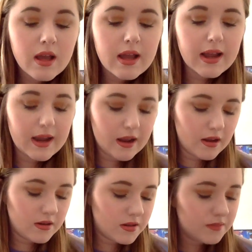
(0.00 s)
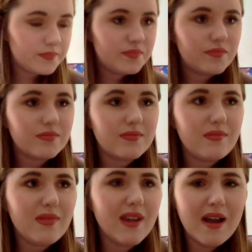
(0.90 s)
And
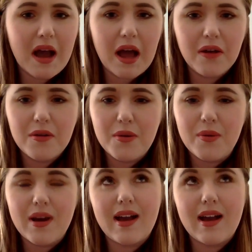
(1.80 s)
I don't know,